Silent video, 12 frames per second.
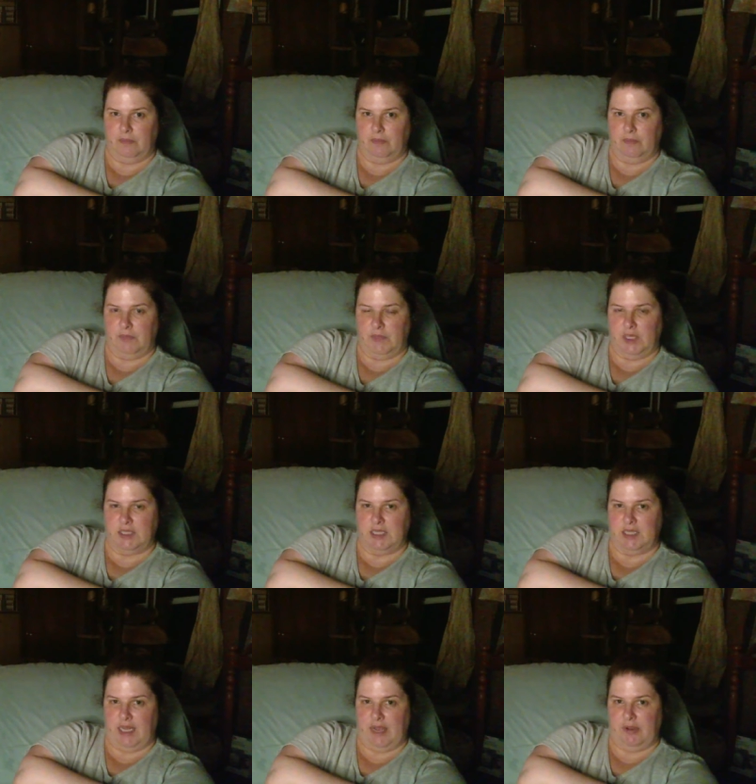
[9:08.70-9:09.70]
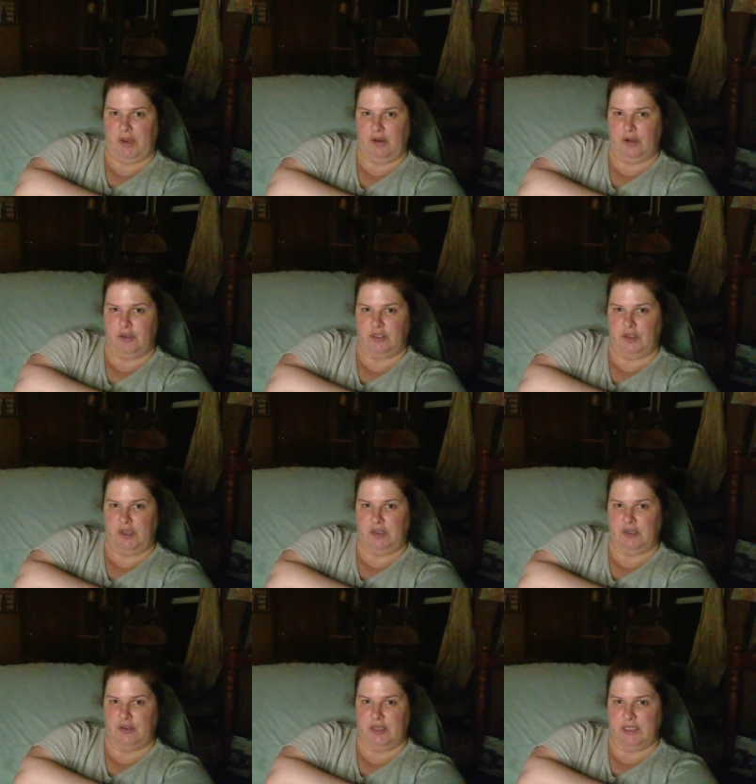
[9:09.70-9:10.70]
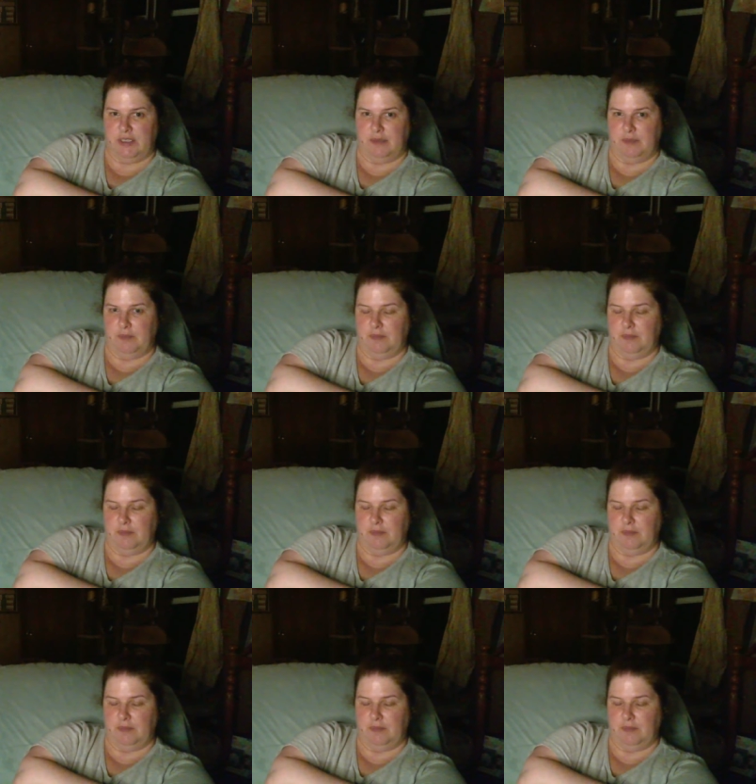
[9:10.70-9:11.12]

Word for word: He's allowing her to undress him.